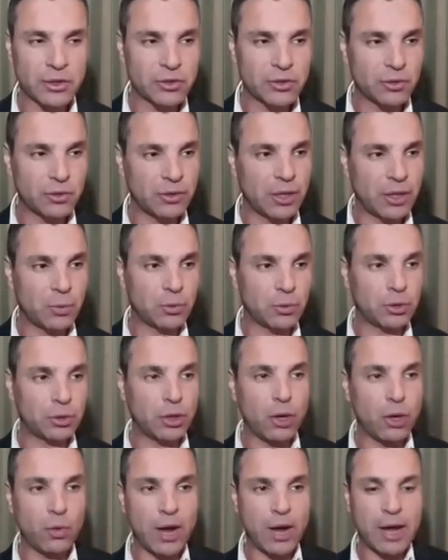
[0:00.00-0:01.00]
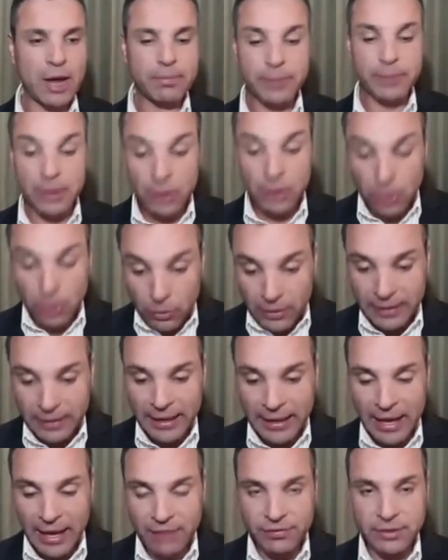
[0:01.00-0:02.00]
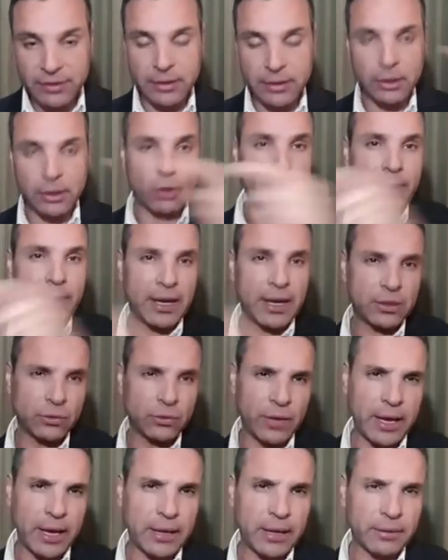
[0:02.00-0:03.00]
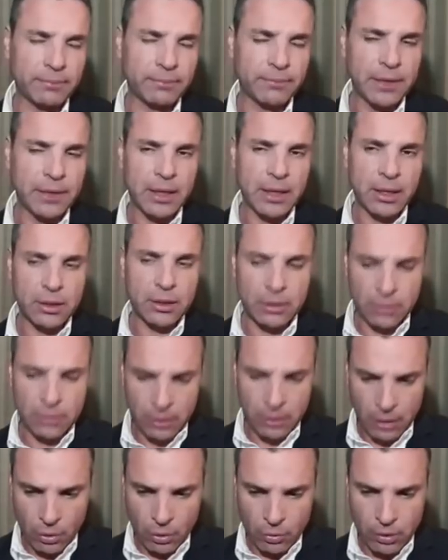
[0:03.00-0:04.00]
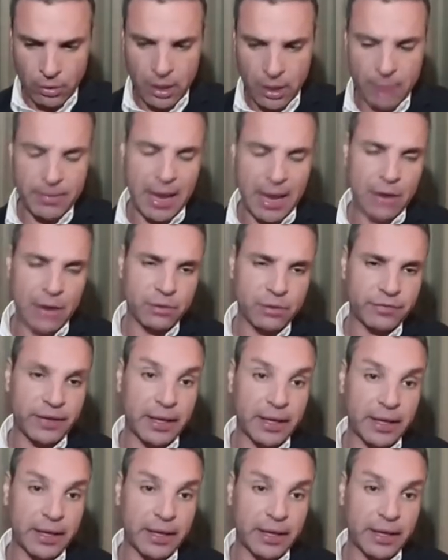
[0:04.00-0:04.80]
So they would go up and look at heaven and go back to hell. Come out of